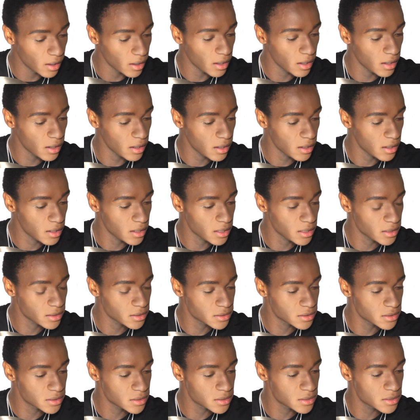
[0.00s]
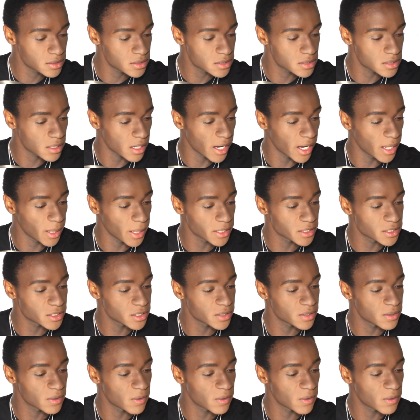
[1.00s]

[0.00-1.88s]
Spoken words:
And I like to,